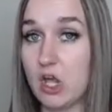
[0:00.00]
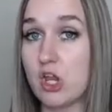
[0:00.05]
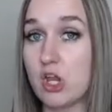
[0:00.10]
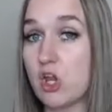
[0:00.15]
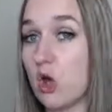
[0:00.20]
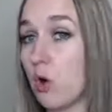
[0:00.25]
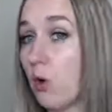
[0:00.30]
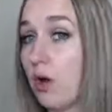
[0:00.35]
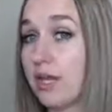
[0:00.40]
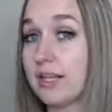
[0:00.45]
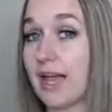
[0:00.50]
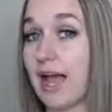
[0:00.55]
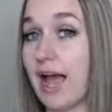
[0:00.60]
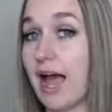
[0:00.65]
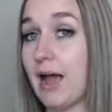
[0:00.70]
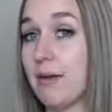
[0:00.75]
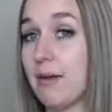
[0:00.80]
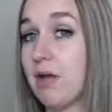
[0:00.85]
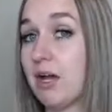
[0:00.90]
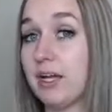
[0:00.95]
knowing that
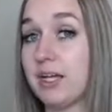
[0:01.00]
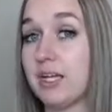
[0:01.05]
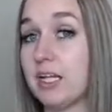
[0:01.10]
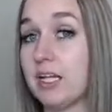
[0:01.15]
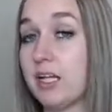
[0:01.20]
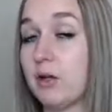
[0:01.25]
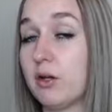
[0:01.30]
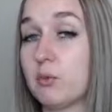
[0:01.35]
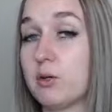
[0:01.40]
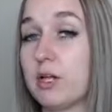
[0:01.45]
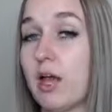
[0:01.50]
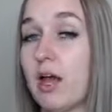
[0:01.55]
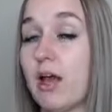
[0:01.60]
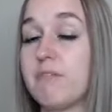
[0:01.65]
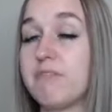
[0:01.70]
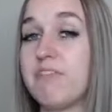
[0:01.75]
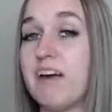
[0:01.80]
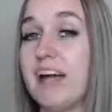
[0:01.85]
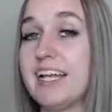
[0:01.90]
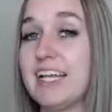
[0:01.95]
I'm not getting a
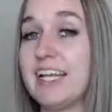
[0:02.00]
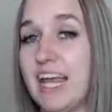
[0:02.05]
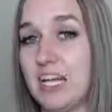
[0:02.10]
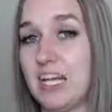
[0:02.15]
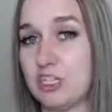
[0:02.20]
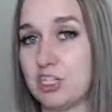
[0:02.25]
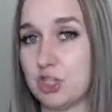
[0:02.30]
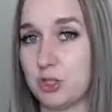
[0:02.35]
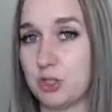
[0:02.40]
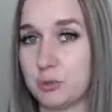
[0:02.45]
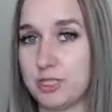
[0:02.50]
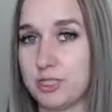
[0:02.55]
financial